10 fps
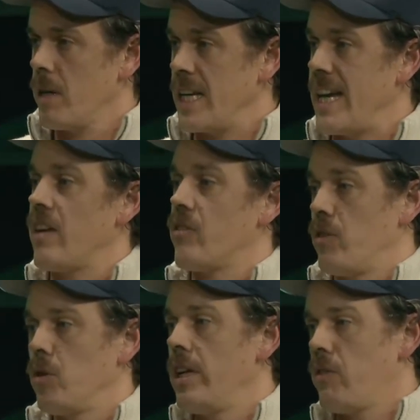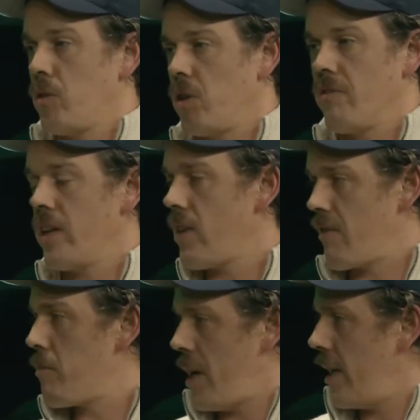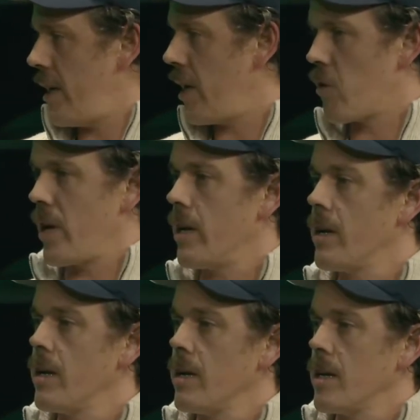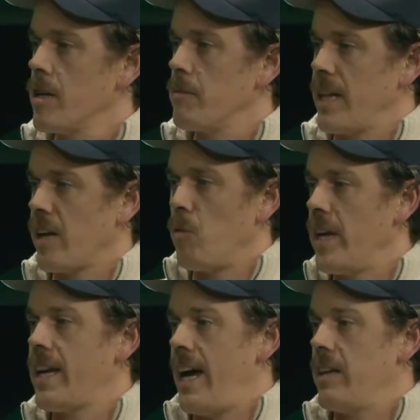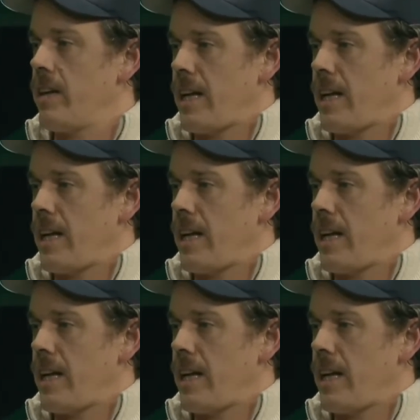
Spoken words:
Yes, you need to convince everybody, and I agree. But like we can't.